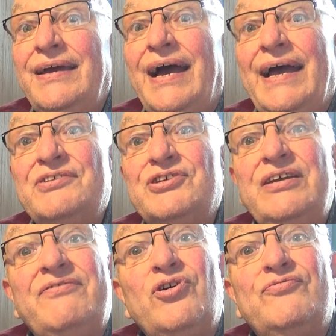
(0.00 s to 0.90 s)
and to
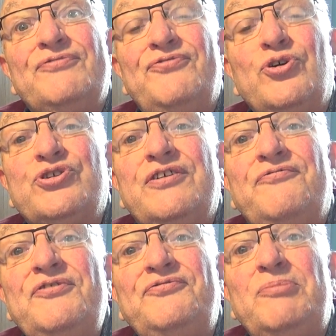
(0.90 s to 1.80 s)
live over 40 or
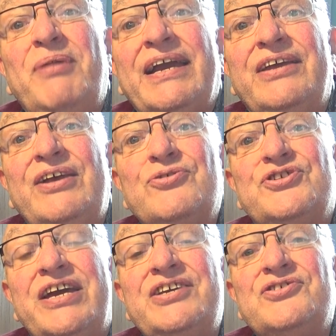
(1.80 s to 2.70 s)
50 back in those
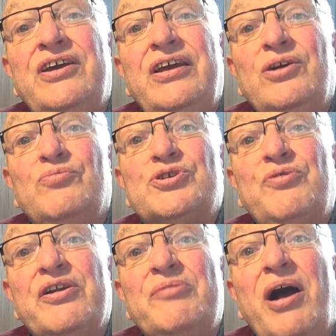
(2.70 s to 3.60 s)
days was
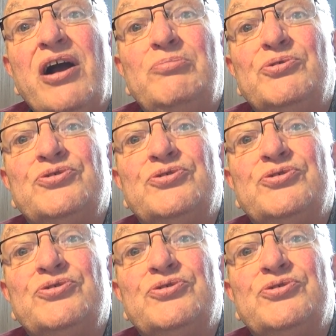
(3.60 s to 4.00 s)
quite remarkable.